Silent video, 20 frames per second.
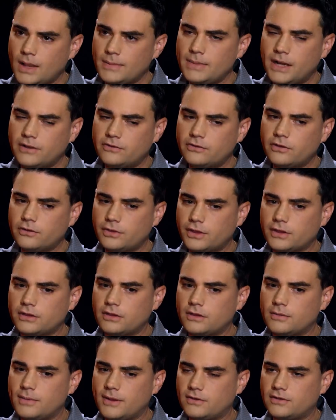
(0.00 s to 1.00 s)
I mean, I still think
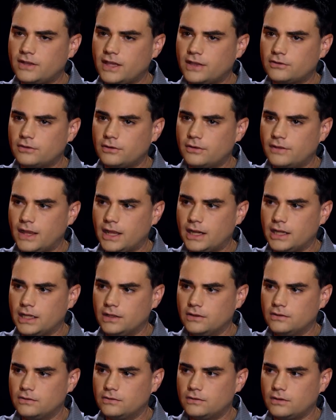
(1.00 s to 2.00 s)
that the best answer to that
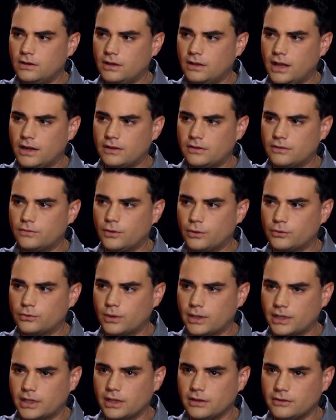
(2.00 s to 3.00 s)
is a lot of these folks
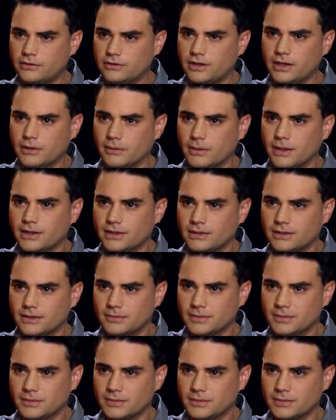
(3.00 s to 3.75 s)
want to kill us anyway.